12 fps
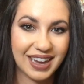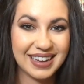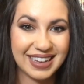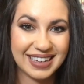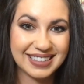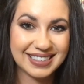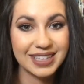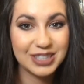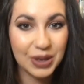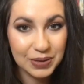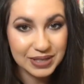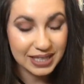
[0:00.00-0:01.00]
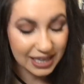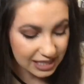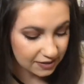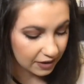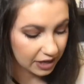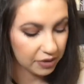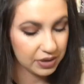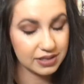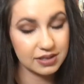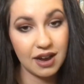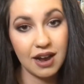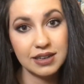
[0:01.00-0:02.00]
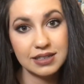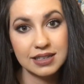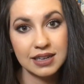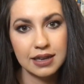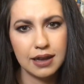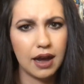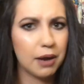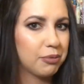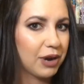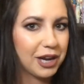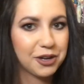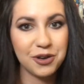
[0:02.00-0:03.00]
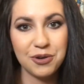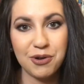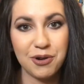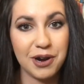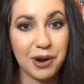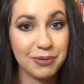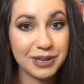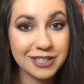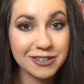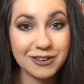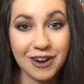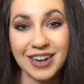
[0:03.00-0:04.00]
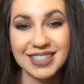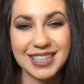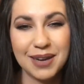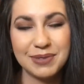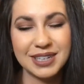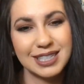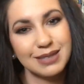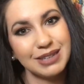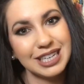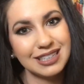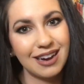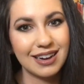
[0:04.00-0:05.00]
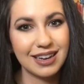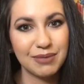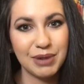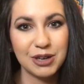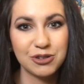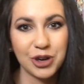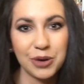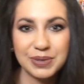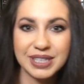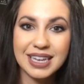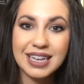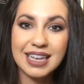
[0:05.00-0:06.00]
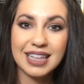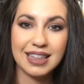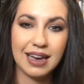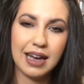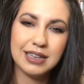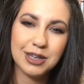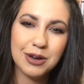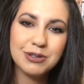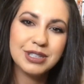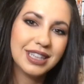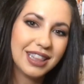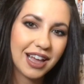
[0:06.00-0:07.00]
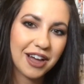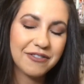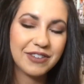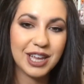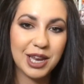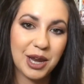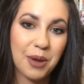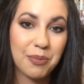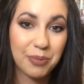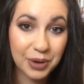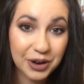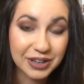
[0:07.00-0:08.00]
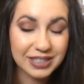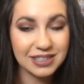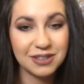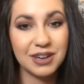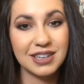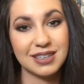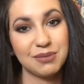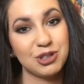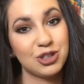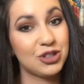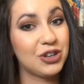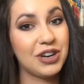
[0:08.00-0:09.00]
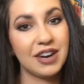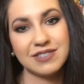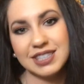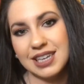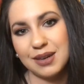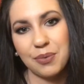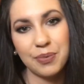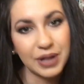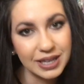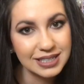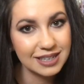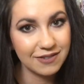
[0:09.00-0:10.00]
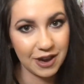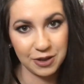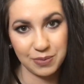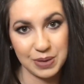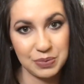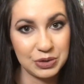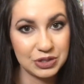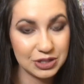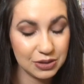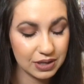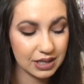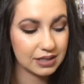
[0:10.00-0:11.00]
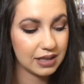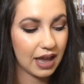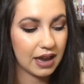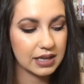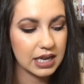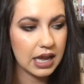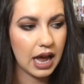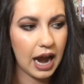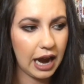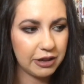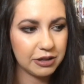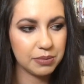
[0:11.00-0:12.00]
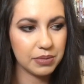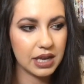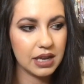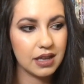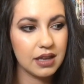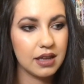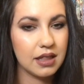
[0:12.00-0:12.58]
Hi guys. So today's video is not a brand new or original concept. It's me talking about tropes that I don't love in books. You guys, I'm sure, have seen plenty of other people do this, and I'll admit